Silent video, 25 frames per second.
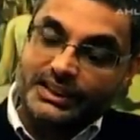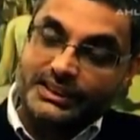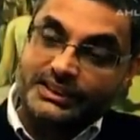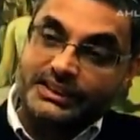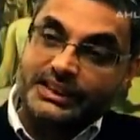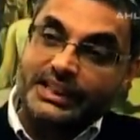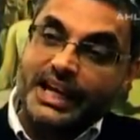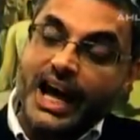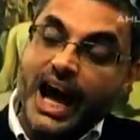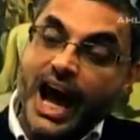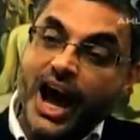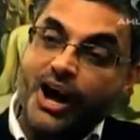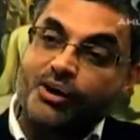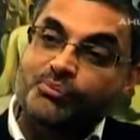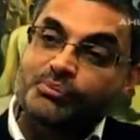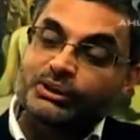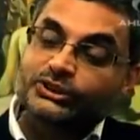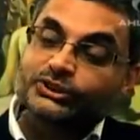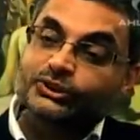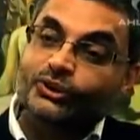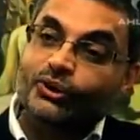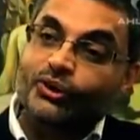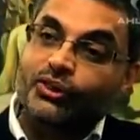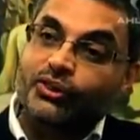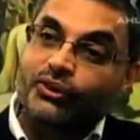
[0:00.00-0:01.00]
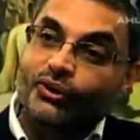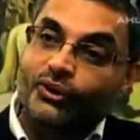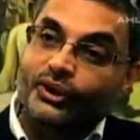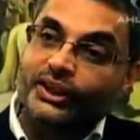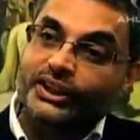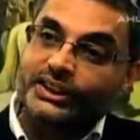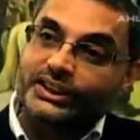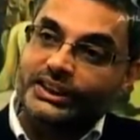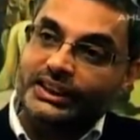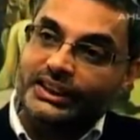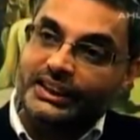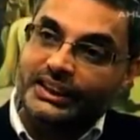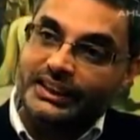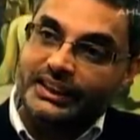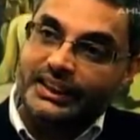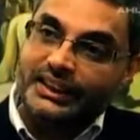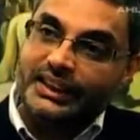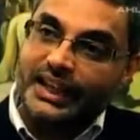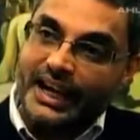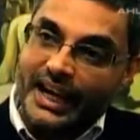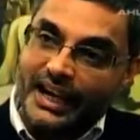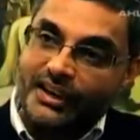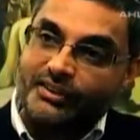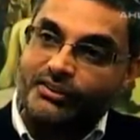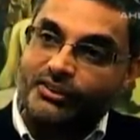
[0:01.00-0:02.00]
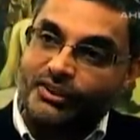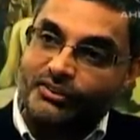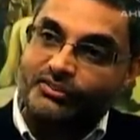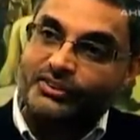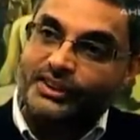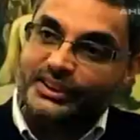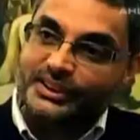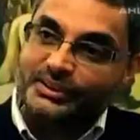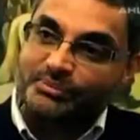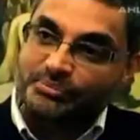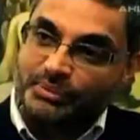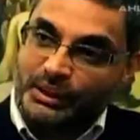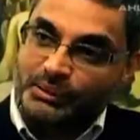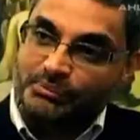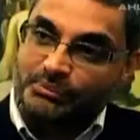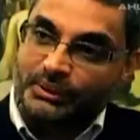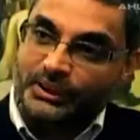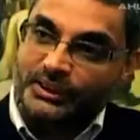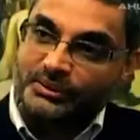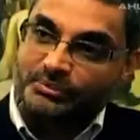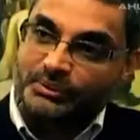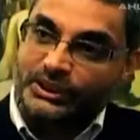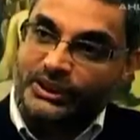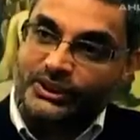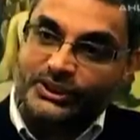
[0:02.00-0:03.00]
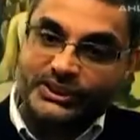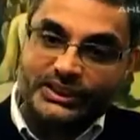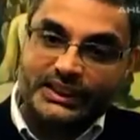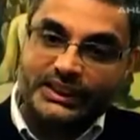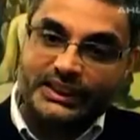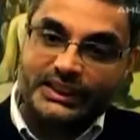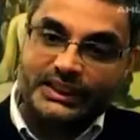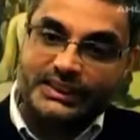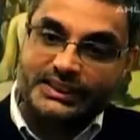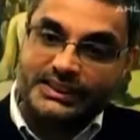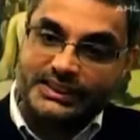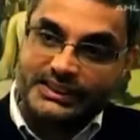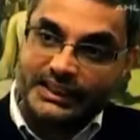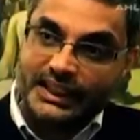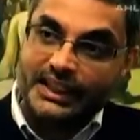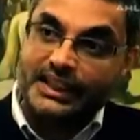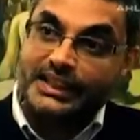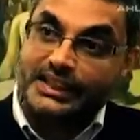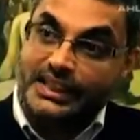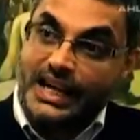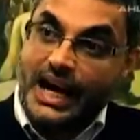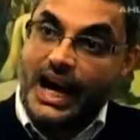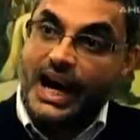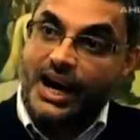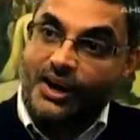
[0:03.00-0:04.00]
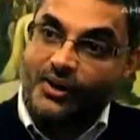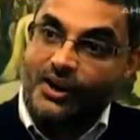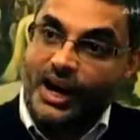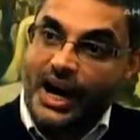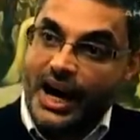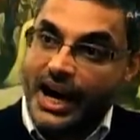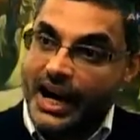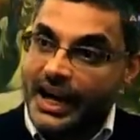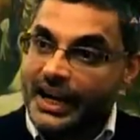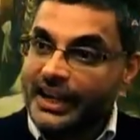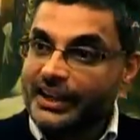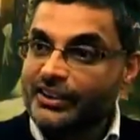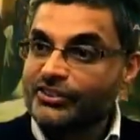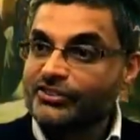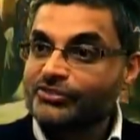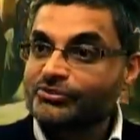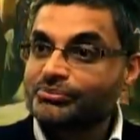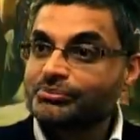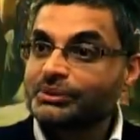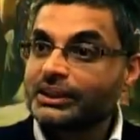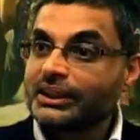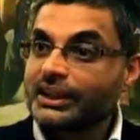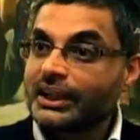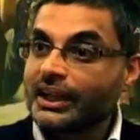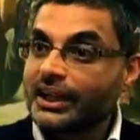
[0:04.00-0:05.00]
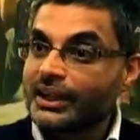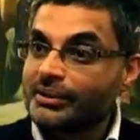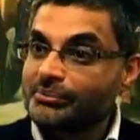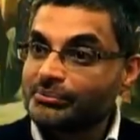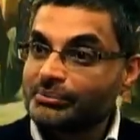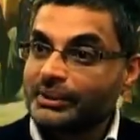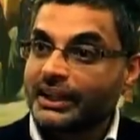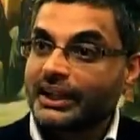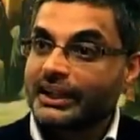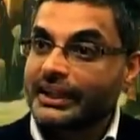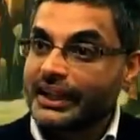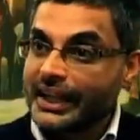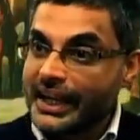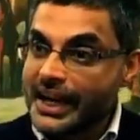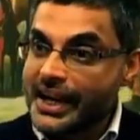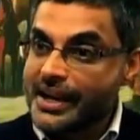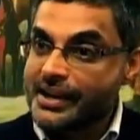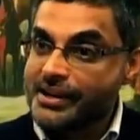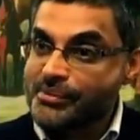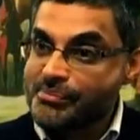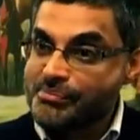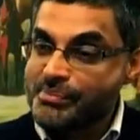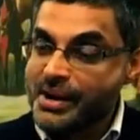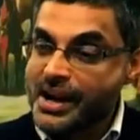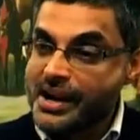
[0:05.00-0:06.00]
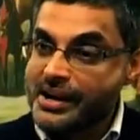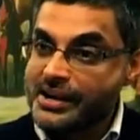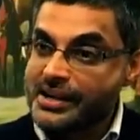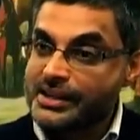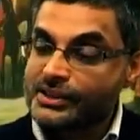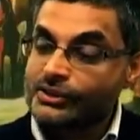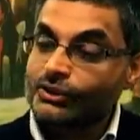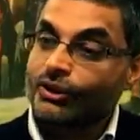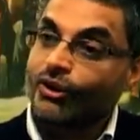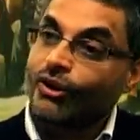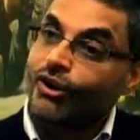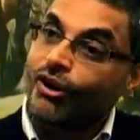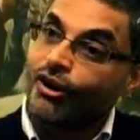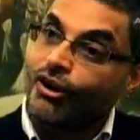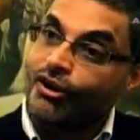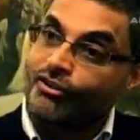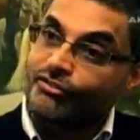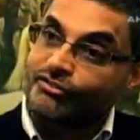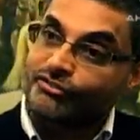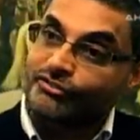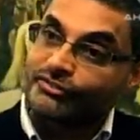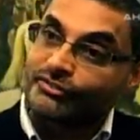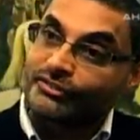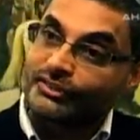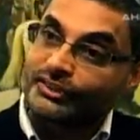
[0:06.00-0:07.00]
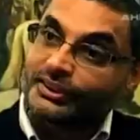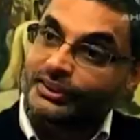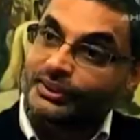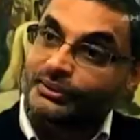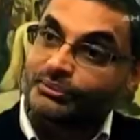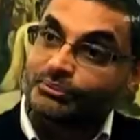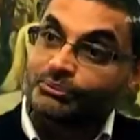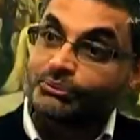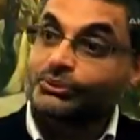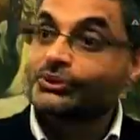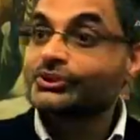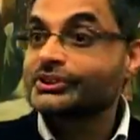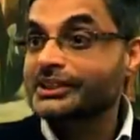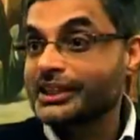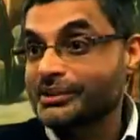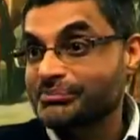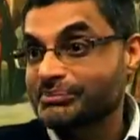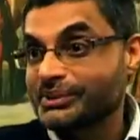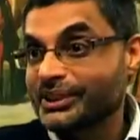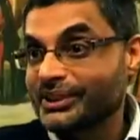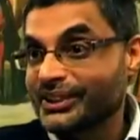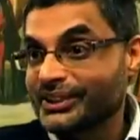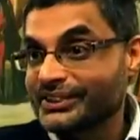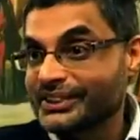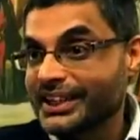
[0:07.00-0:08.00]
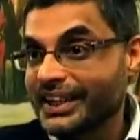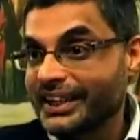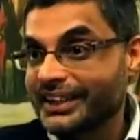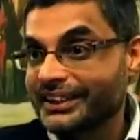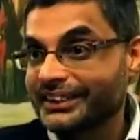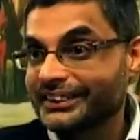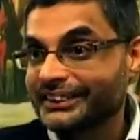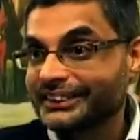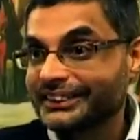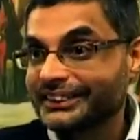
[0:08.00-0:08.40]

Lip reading: See how much authority he can have over the people, because he can say, now I have become an heir apparent of Musa ibn Ridha.